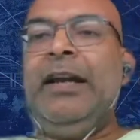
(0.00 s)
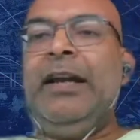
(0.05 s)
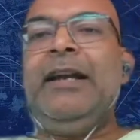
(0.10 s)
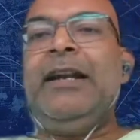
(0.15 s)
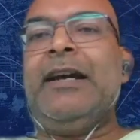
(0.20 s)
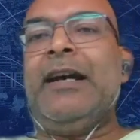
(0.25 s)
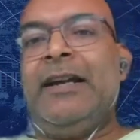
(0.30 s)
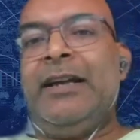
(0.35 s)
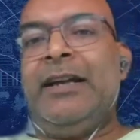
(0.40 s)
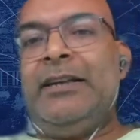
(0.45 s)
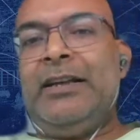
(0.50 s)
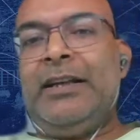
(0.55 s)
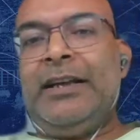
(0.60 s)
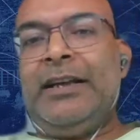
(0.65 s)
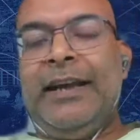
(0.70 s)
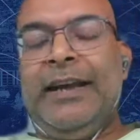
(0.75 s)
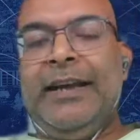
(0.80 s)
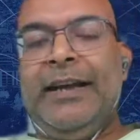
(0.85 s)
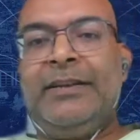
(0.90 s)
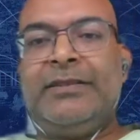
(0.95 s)
In
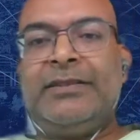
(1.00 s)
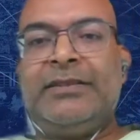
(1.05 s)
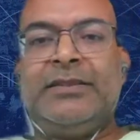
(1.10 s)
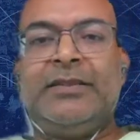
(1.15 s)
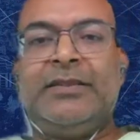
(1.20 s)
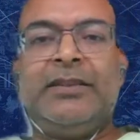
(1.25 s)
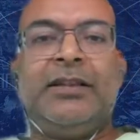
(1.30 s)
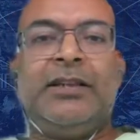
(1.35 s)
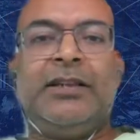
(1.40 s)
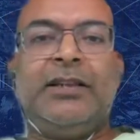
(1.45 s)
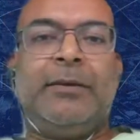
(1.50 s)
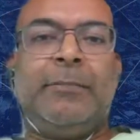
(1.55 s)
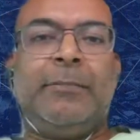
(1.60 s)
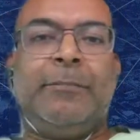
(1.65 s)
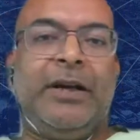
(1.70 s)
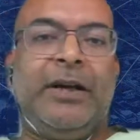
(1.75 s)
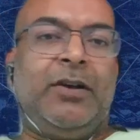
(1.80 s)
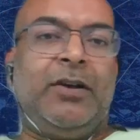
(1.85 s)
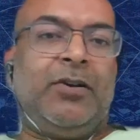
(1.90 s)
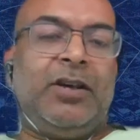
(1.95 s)
another case,
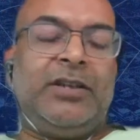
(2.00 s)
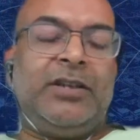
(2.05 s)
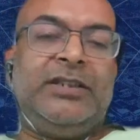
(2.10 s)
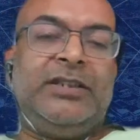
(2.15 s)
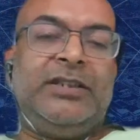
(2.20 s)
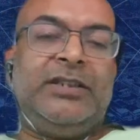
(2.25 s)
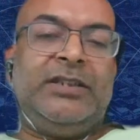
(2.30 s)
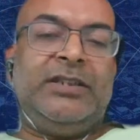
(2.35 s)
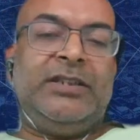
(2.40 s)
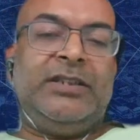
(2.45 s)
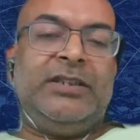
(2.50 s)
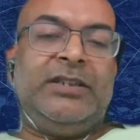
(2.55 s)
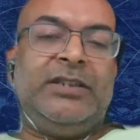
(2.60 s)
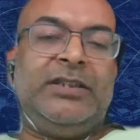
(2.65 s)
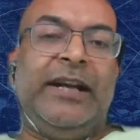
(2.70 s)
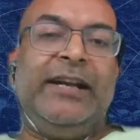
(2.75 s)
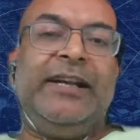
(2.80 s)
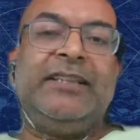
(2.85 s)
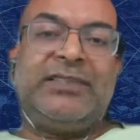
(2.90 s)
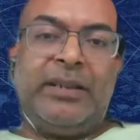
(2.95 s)
because there were
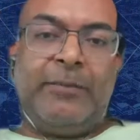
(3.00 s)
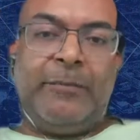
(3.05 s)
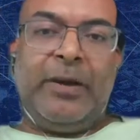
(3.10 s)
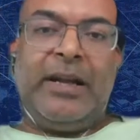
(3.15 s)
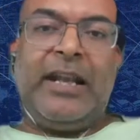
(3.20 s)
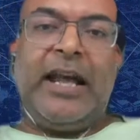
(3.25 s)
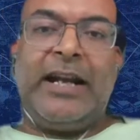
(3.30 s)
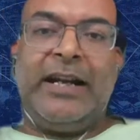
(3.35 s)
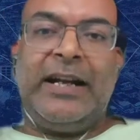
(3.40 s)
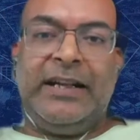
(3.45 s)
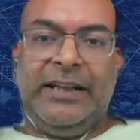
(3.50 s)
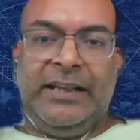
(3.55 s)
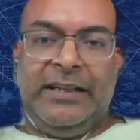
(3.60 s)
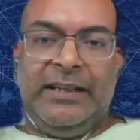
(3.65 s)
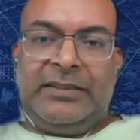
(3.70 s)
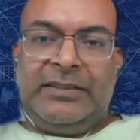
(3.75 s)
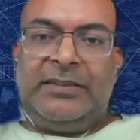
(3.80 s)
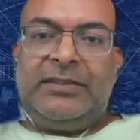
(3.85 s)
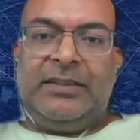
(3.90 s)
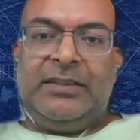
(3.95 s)
very
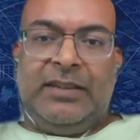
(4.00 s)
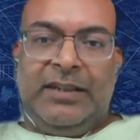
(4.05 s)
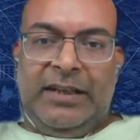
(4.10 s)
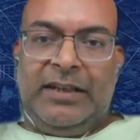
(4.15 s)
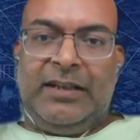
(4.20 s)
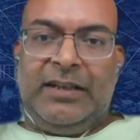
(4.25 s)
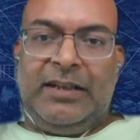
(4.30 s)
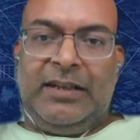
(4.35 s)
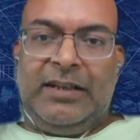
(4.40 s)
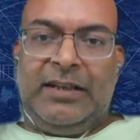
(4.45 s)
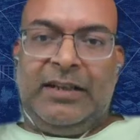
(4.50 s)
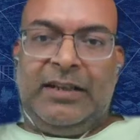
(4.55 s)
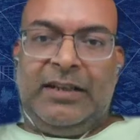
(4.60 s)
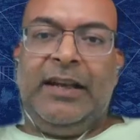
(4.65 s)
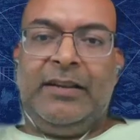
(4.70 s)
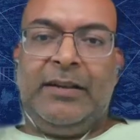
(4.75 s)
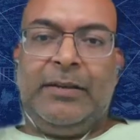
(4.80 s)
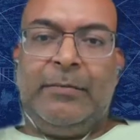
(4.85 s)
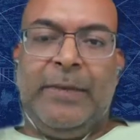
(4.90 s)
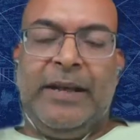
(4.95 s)
dissimilarities
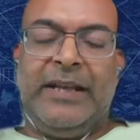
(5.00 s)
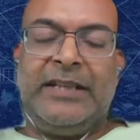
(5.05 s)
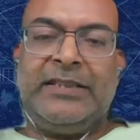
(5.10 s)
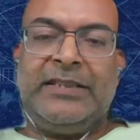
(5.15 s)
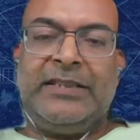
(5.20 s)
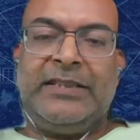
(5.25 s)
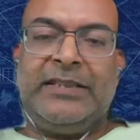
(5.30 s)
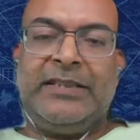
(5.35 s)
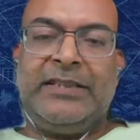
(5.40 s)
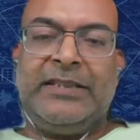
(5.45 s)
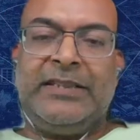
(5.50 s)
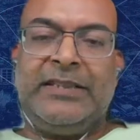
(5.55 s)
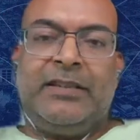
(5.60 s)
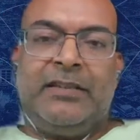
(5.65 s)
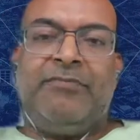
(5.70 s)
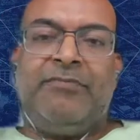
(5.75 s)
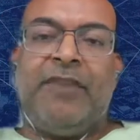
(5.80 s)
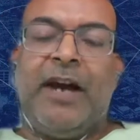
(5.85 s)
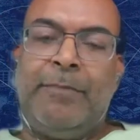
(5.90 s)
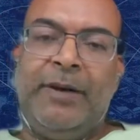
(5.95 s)
in the basic
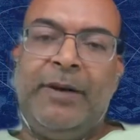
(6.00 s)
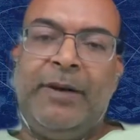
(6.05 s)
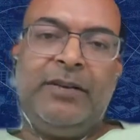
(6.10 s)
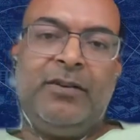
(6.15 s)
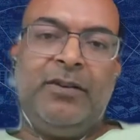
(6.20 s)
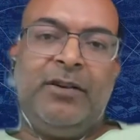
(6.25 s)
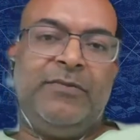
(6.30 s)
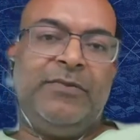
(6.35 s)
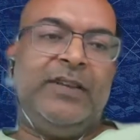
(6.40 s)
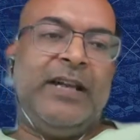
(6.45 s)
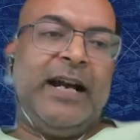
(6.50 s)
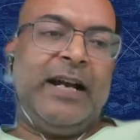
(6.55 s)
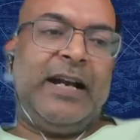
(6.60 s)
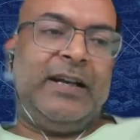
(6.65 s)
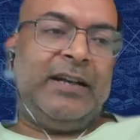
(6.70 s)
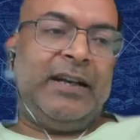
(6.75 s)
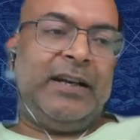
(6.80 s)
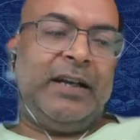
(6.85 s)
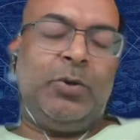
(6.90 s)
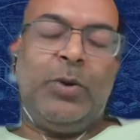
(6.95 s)
fabric of
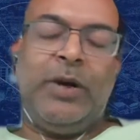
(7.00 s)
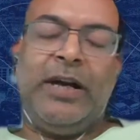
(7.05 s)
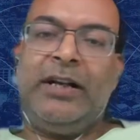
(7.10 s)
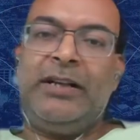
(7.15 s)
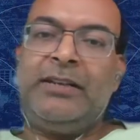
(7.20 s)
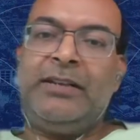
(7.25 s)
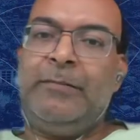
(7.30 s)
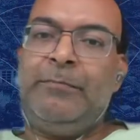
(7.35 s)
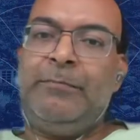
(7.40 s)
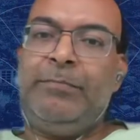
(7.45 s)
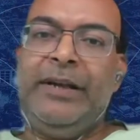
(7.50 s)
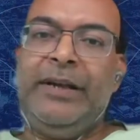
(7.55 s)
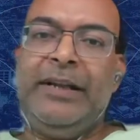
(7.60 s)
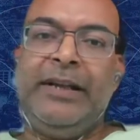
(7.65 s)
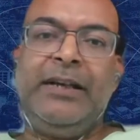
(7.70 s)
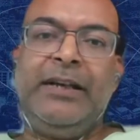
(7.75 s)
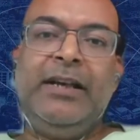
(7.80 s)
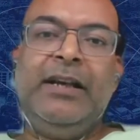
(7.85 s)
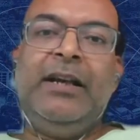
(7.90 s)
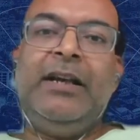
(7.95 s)
that acquired
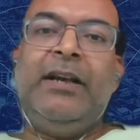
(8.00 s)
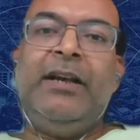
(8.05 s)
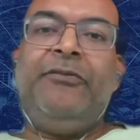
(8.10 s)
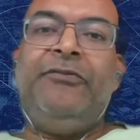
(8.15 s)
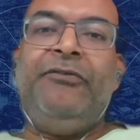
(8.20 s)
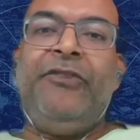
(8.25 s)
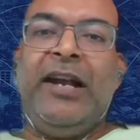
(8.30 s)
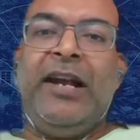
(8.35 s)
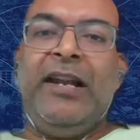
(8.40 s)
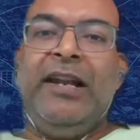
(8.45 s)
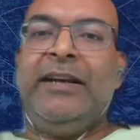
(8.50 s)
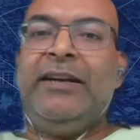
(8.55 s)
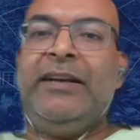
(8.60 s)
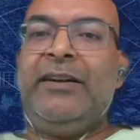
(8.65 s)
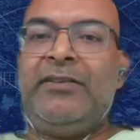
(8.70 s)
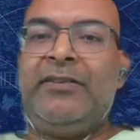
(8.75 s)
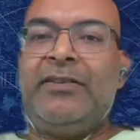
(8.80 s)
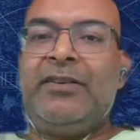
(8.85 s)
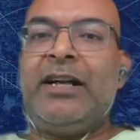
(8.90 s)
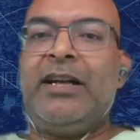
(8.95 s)
company, we
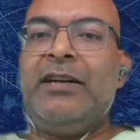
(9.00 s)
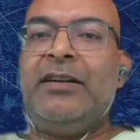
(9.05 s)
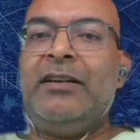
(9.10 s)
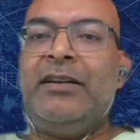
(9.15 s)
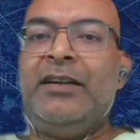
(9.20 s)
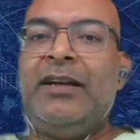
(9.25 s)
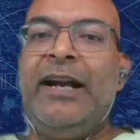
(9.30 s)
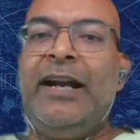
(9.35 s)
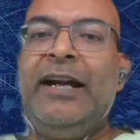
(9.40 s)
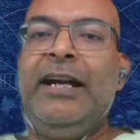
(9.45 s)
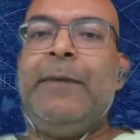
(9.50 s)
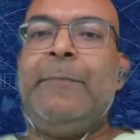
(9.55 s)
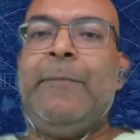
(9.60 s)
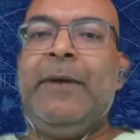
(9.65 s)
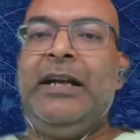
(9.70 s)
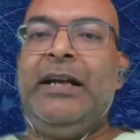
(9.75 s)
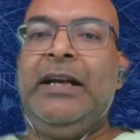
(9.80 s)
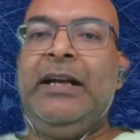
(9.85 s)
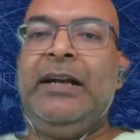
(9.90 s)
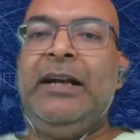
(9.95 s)
let it run
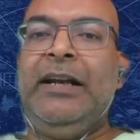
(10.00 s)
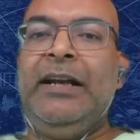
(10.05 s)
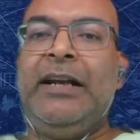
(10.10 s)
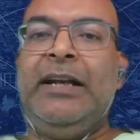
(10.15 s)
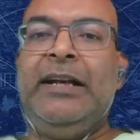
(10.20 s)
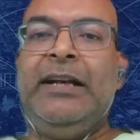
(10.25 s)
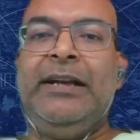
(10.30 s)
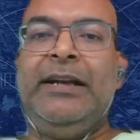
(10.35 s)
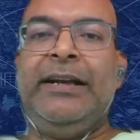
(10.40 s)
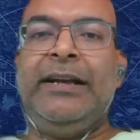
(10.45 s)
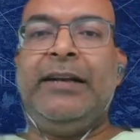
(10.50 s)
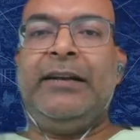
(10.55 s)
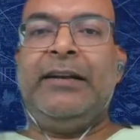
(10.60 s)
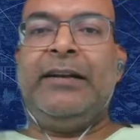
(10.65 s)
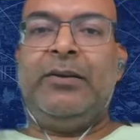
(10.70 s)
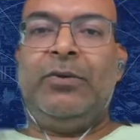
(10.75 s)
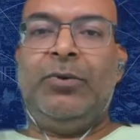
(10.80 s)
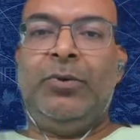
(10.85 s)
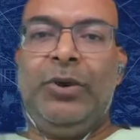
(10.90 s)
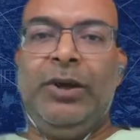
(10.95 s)
independently and
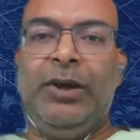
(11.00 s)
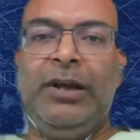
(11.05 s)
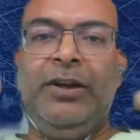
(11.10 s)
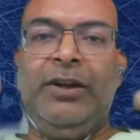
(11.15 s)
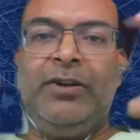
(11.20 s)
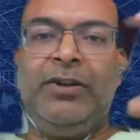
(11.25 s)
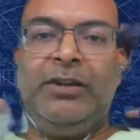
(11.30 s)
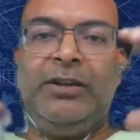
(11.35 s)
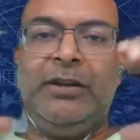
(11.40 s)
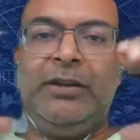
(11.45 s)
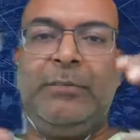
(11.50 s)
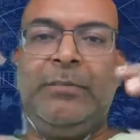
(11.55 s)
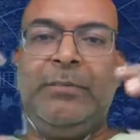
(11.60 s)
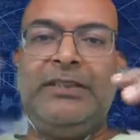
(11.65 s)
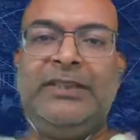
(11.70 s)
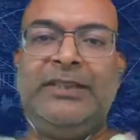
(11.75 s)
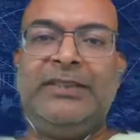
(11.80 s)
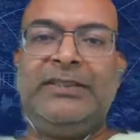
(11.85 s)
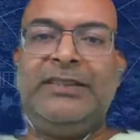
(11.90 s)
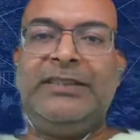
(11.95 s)
integrated only on the
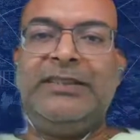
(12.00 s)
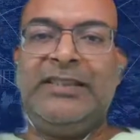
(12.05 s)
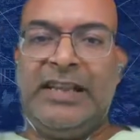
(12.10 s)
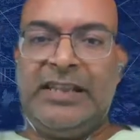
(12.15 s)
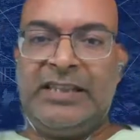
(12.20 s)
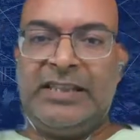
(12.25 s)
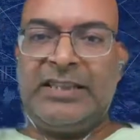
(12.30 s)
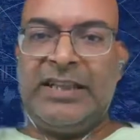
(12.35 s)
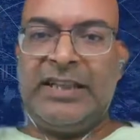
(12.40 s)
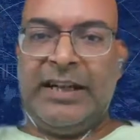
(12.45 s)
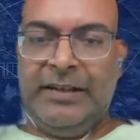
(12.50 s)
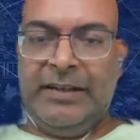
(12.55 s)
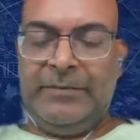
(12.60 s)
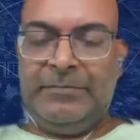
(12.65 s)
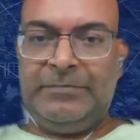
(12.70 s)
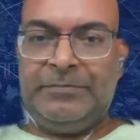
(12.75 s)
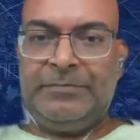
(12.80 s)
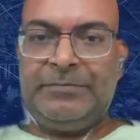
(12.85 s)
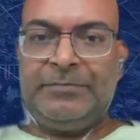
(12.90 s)
business and sales side.